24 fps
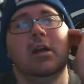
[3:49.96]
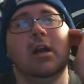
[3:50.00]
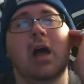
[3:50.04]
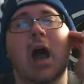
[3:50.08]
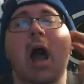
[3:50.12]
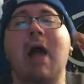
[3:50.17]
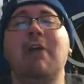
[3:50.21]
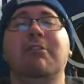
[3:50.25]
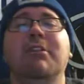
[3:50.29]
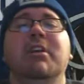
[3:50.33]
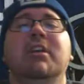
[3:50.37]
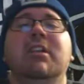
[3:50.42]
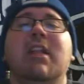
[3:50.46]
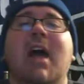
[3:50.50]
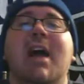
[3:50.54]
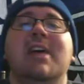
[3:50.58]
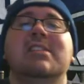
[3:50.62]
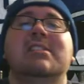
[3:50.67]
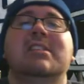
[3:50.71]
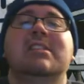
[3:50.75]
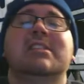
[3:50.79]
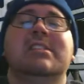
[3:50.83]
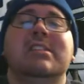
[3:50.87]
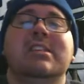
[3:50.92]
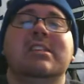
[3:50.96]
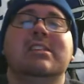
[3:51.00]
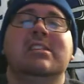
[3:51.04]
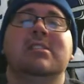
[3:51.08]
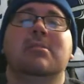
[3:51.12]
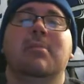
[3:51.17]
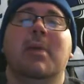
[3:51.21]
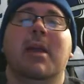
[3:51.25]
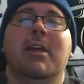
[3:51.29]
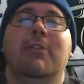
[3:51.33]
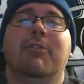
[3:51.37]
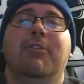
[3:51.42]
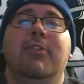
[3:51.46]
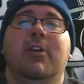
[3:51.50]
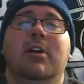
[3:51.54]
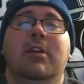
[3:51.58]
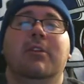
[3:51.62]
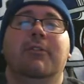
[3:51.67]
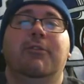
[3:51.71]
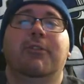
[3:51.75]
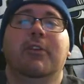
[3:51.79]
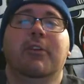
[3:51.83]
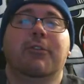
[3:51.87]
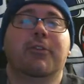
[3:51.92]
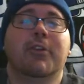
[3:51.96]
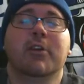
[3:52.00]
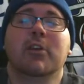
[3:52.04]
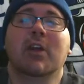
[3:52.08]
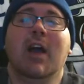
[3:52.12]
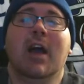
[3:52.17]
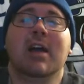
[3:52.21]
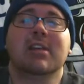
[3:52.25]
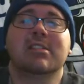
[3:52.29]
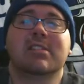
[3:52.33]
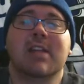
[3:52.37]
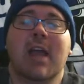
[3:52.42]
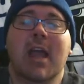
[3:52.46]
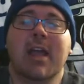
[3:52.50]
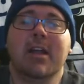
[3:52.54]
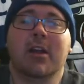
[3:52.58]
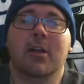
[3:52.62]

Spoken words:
I realize it's easy to make fun for you guys to hate